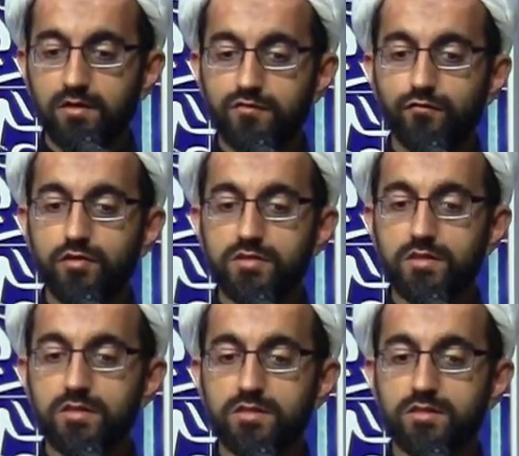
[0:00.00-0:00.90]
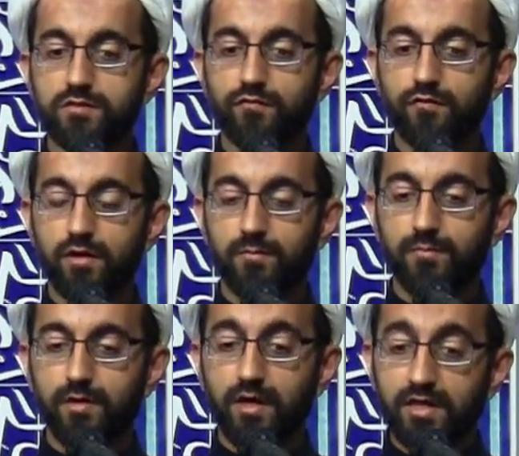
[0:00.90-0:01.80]
This verse is,
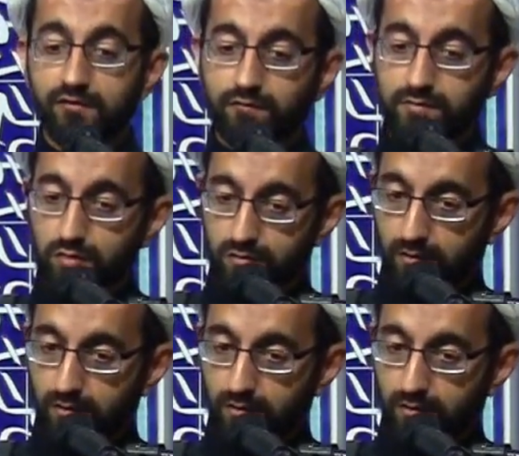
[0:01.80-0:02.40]
again, from Surah